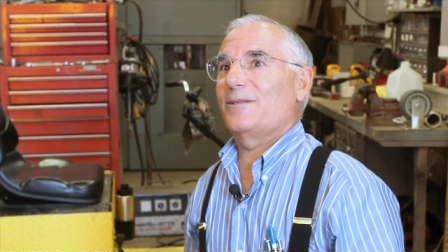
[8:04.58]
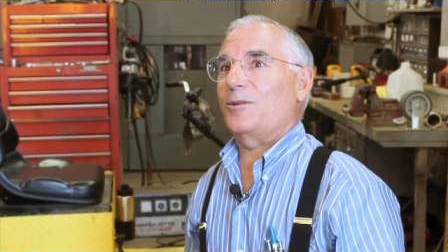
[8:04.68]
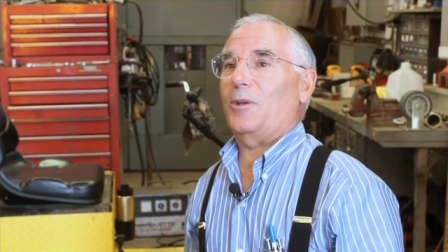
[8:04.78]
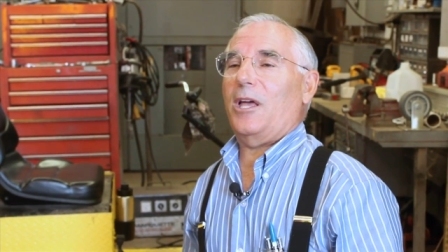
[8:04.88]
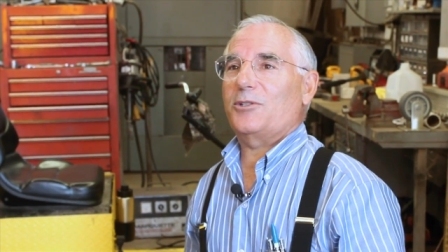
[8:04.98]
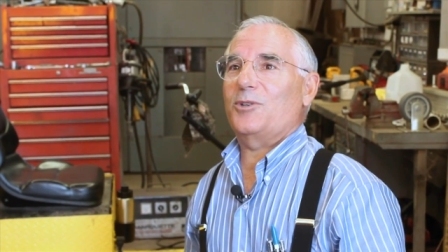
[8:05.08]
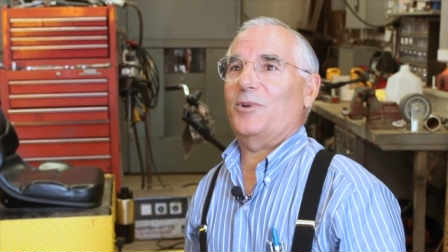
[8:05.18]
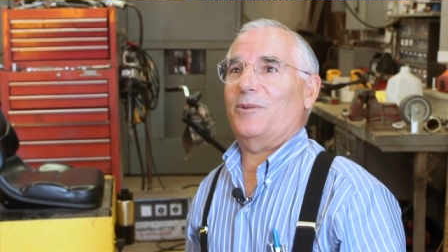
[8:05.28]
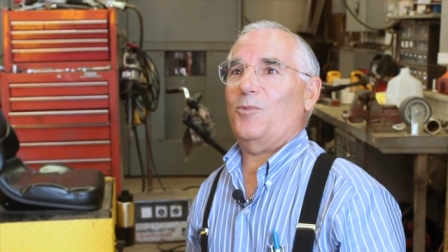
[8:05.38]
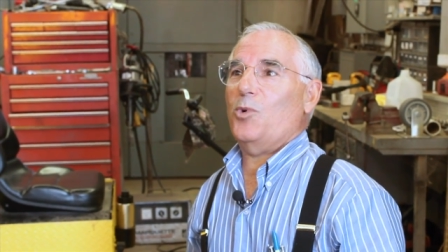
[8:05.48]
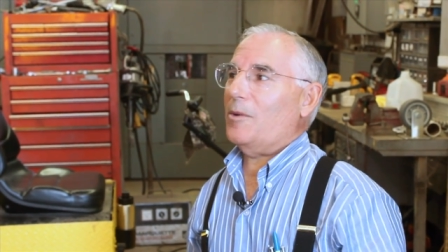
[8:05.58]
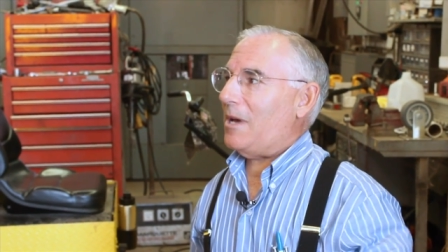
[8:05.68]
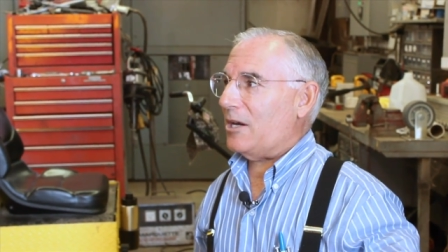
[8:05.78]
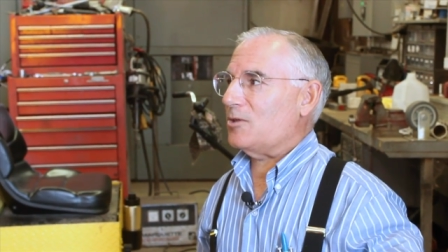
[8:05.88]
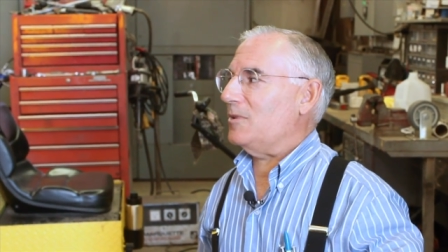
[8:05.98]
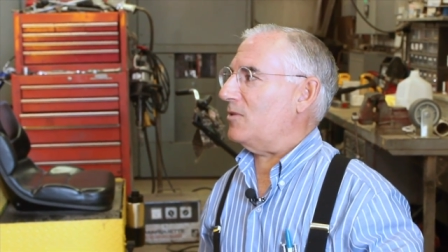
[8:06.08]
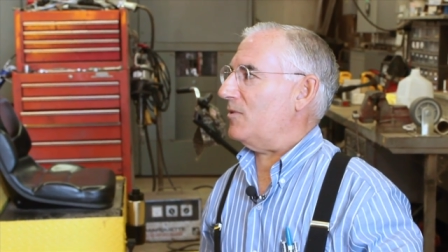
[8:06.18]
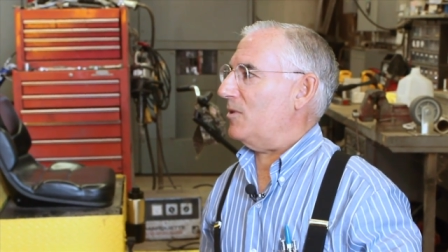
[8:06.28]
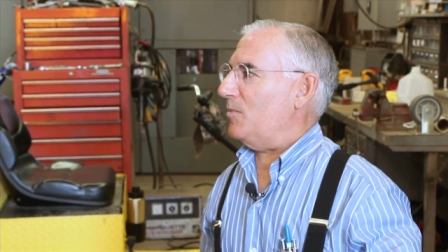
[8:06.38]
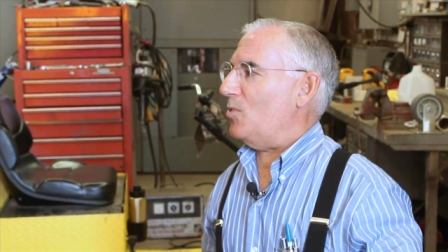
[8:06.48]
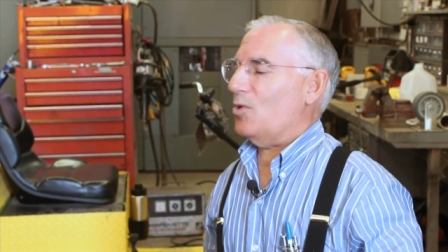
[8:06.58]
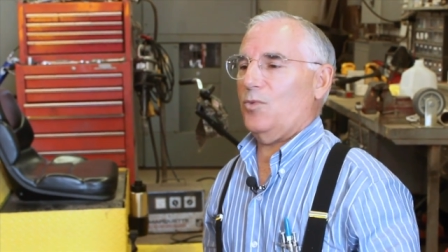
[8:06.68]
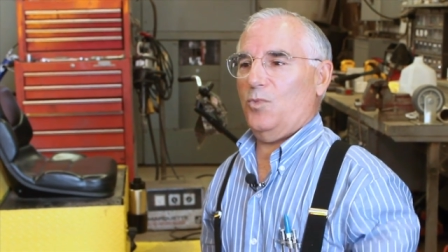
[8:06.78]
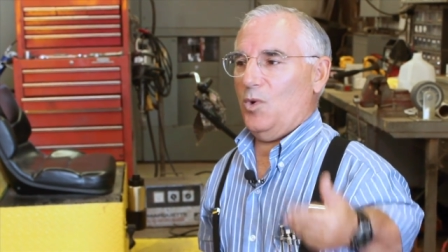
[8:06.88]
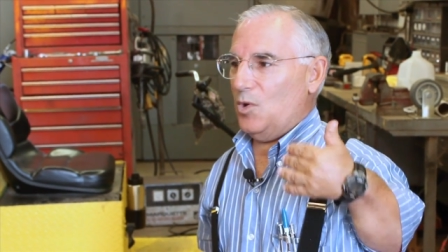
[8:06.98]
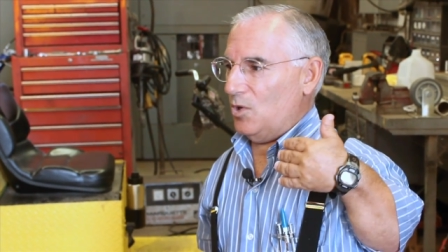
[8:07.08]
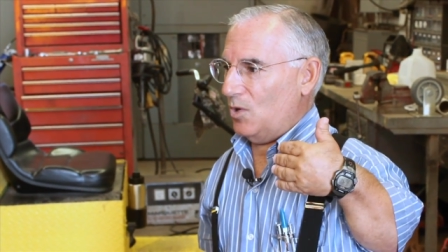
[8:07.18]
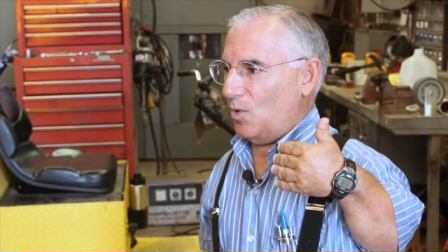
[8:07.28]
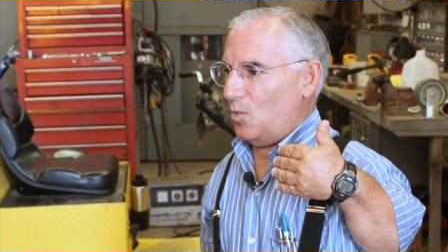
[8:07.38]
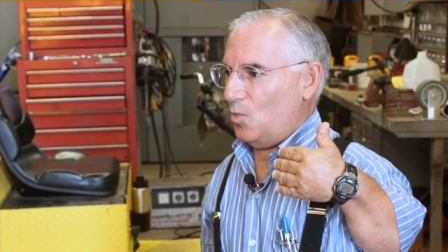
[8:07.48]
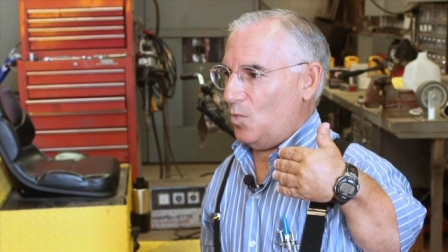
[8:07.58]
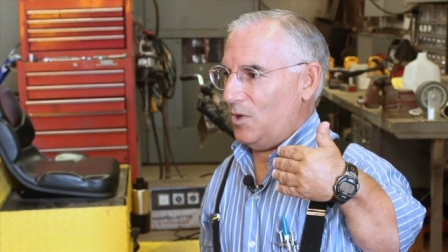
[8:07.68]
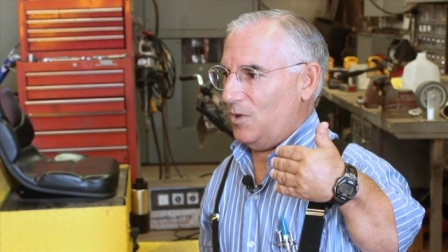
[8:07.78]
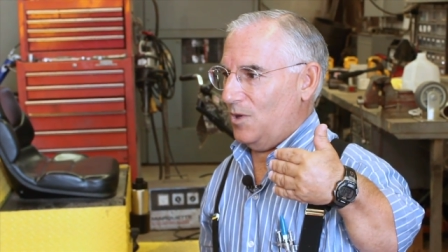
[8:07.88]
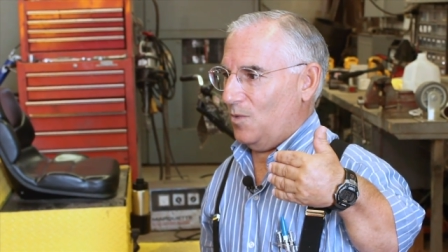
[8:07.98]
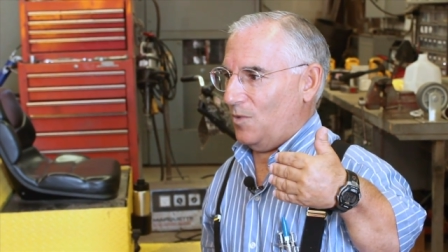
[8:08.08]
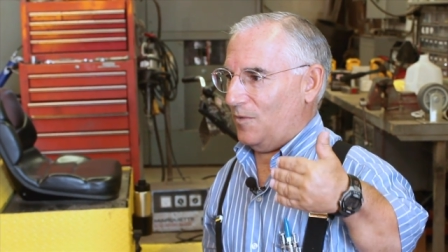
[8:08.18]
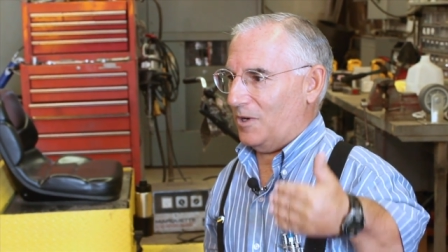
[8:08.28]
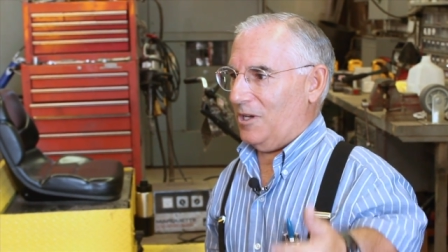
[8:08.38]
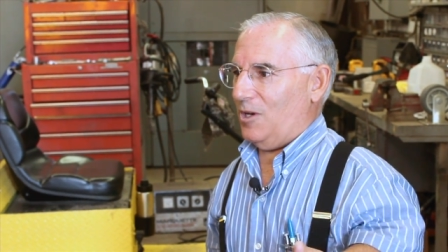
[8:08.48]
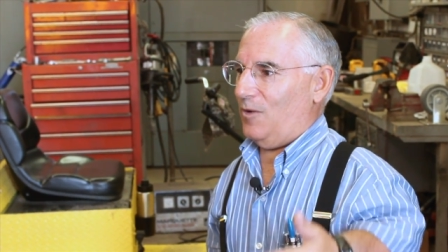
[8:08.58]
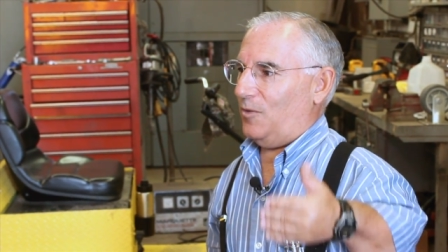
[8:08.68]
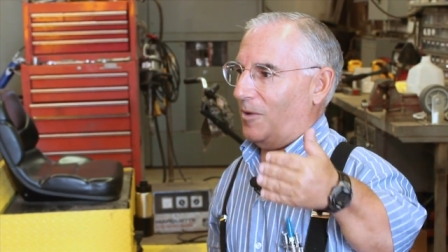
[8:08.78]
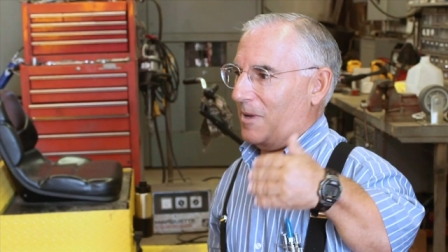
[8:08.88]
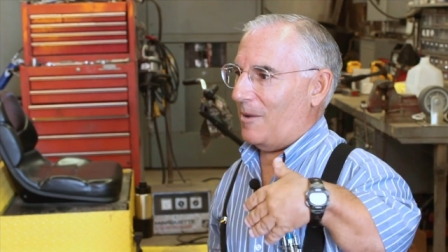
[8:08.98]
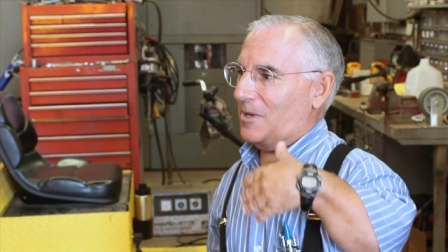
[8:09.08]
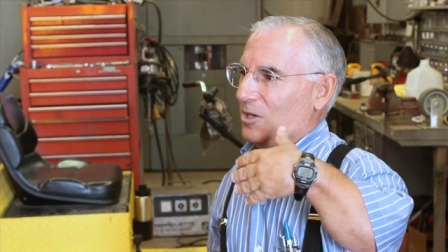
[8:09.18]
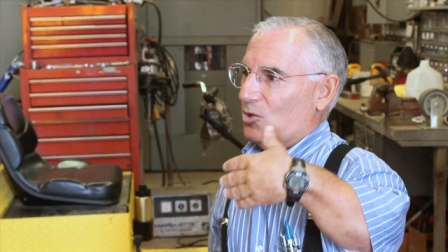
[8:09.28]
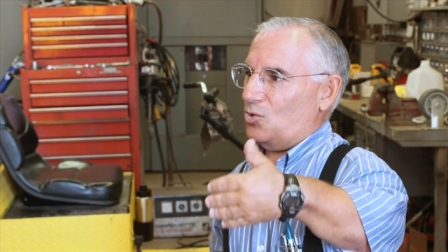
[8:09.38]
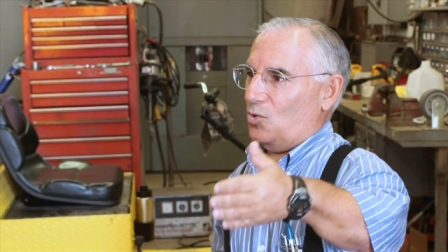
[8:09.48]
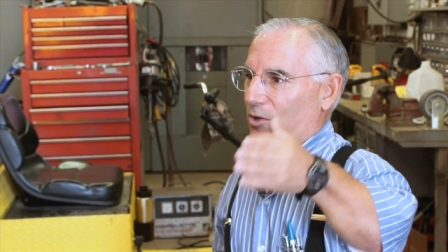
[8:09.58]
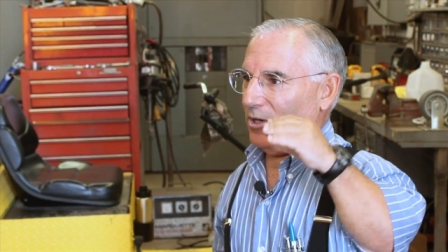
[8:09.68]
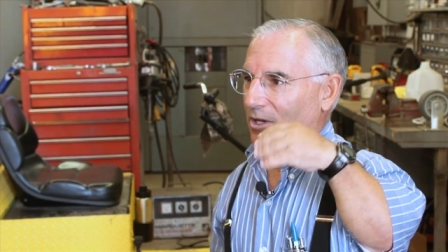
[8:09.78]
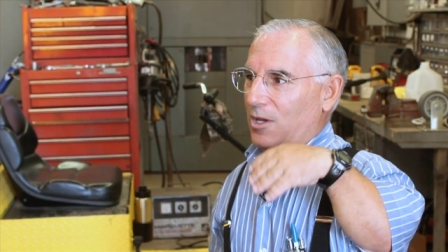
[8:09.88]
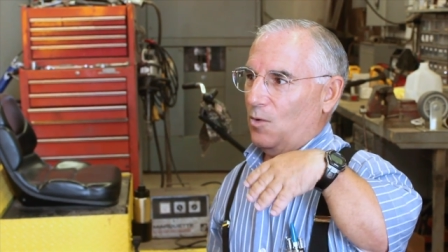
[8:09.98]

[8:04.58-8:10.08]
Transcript: So a lot to it. Water management is very important. You know, we're very careful about making sure that